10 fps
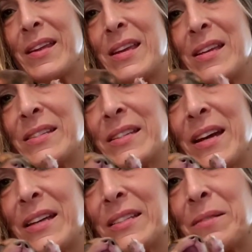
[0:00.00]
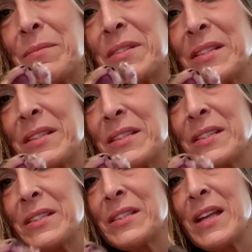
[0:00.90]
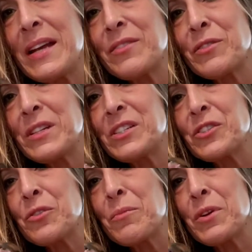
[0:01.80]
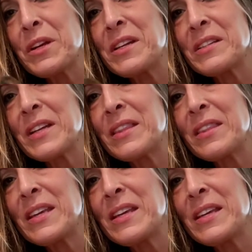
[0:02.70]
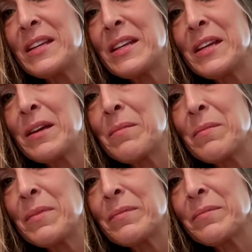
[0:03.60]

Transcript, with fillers: He has got some slight traditional markings, I think, in him.